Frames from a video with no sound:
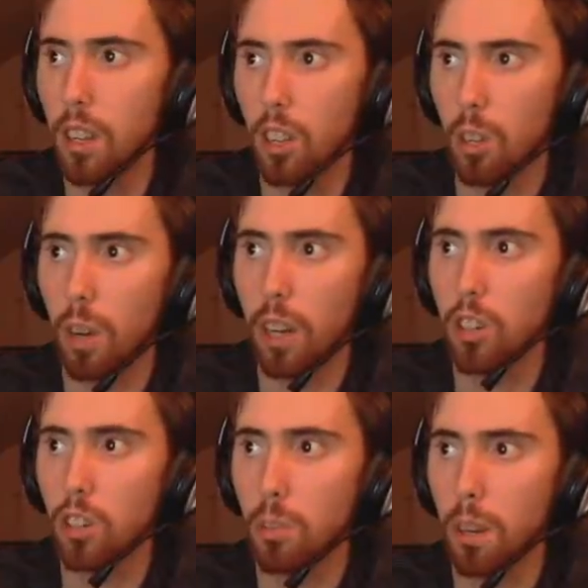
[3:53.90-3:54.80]

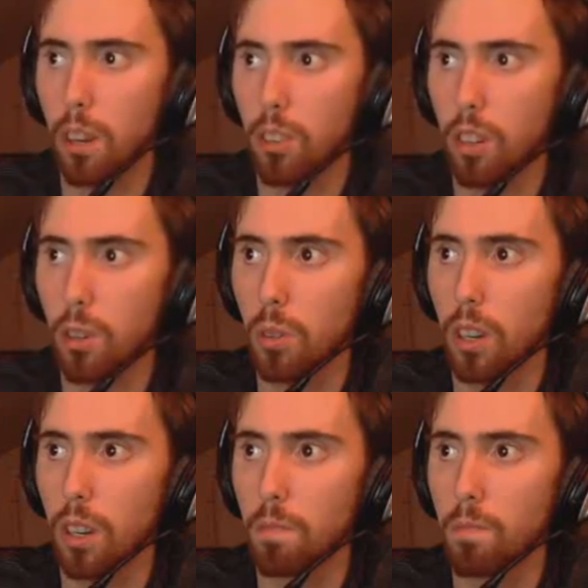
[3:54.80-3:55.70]
Ragers, because they
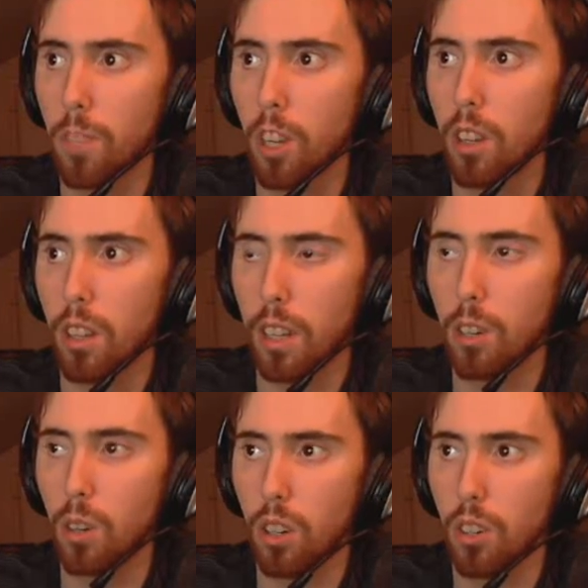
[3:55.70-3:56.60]
do
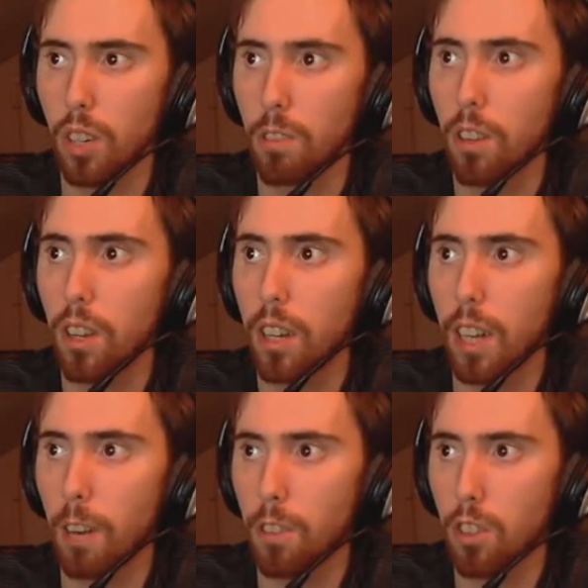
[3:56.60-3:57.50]
a cleave.
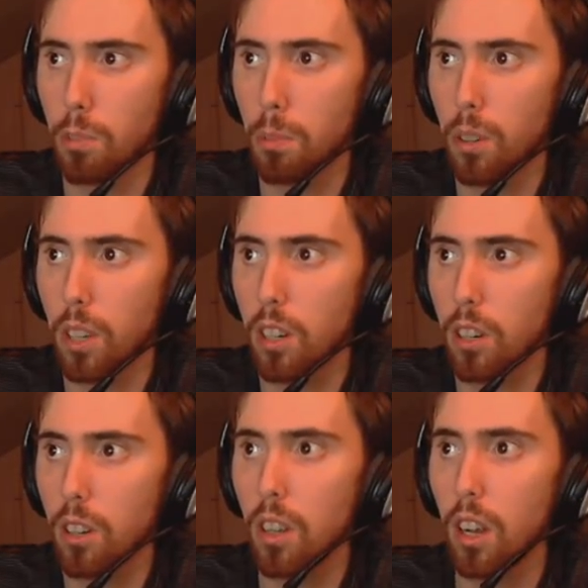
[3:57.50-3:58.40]
Now for this pull
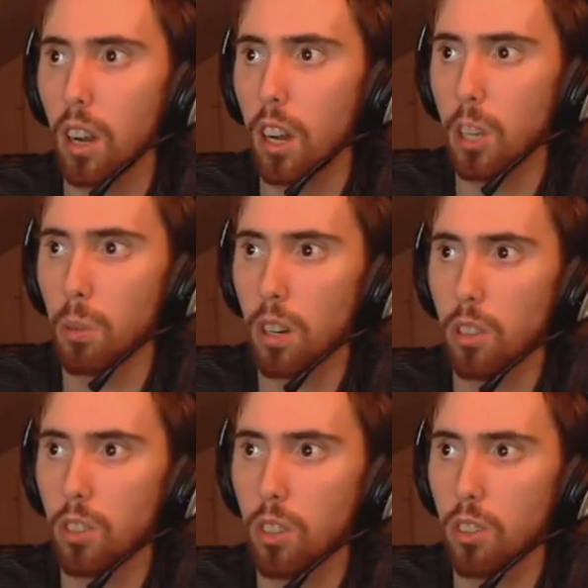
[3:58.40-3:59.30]
here, you want to
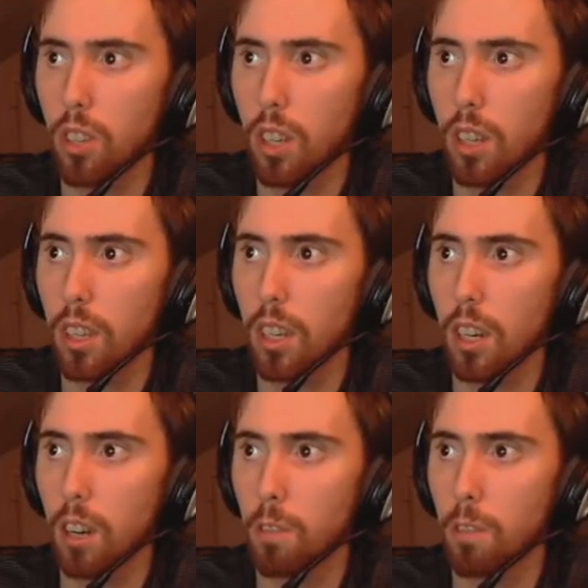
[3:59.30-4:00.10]
CC the